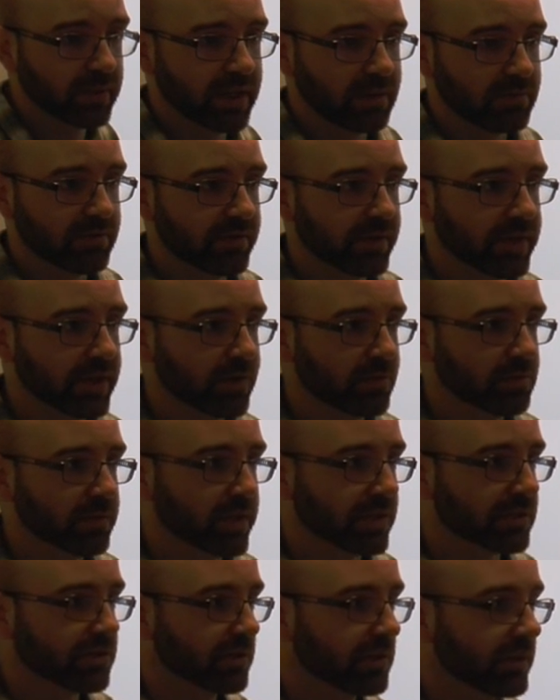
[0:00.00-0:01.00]
become a very
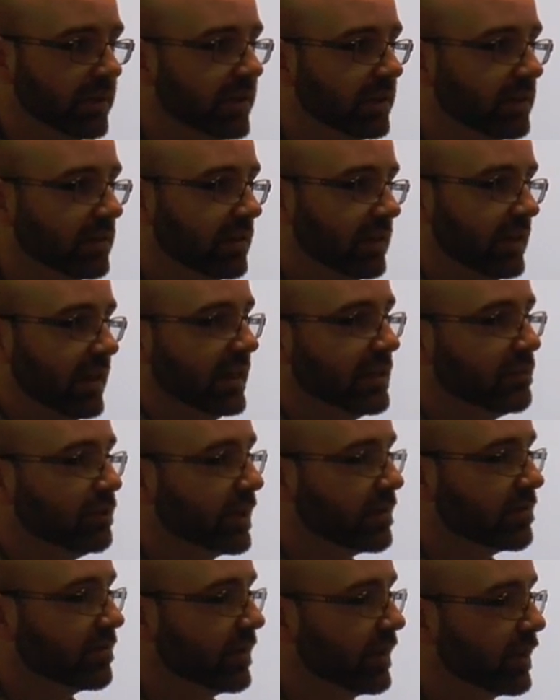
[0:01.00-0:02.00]
complex story, and it has
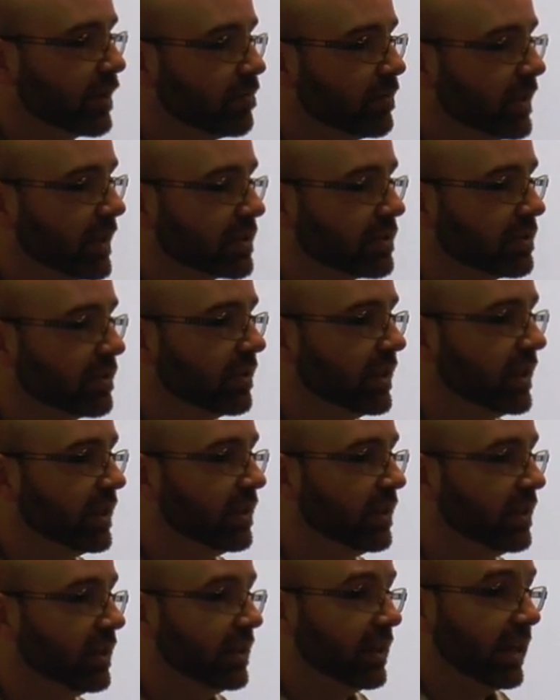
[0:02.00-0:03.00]
become a very complex story,
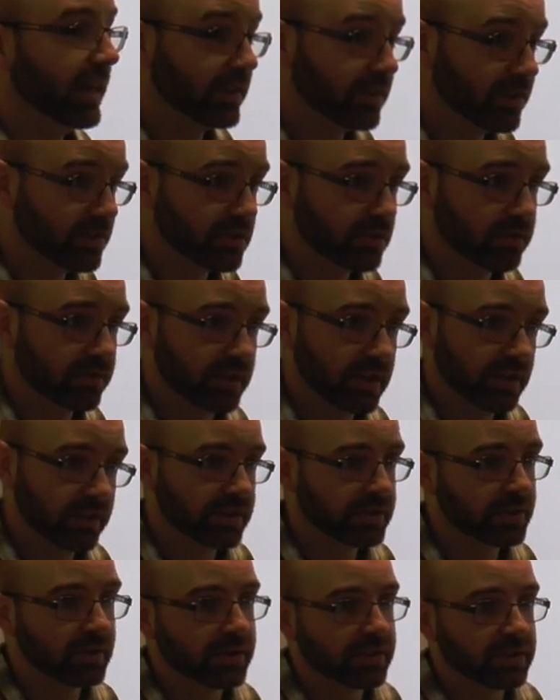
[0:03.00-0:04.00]
and lots of
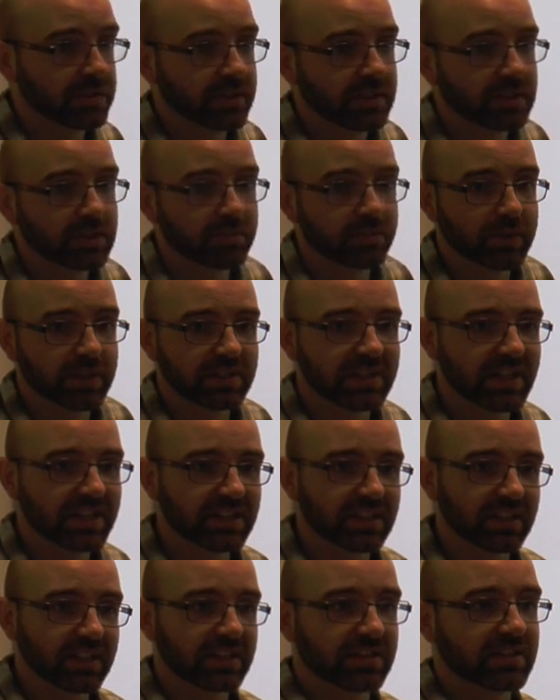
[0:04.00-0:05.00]
theories gone into this, but
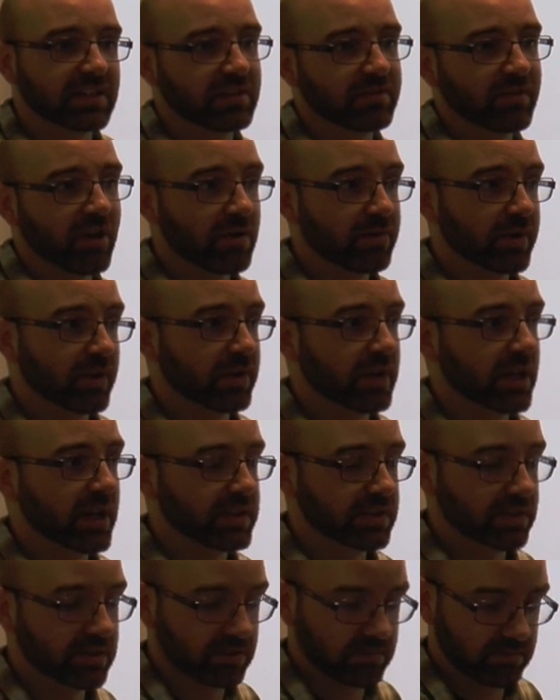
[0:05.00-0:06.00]
essentially it's the environment or the
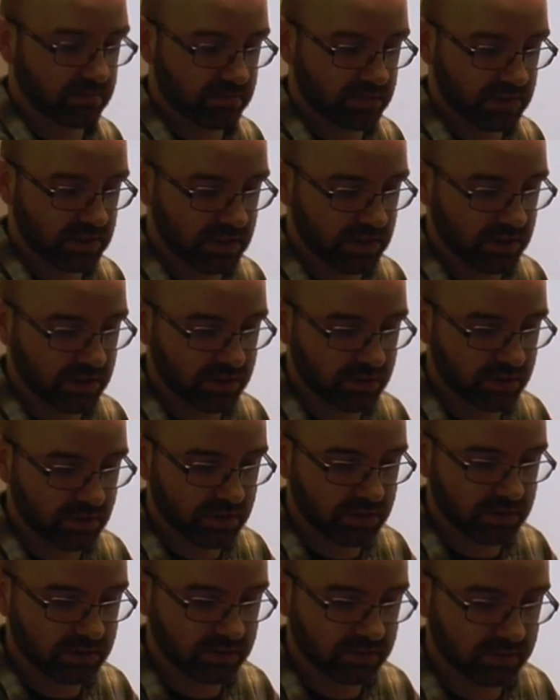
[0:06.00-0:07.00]
agent can
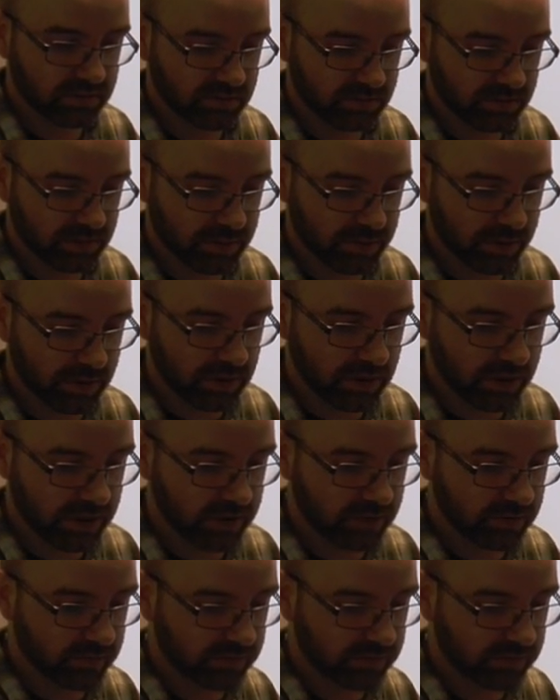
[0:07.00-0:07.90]
control the spotlight.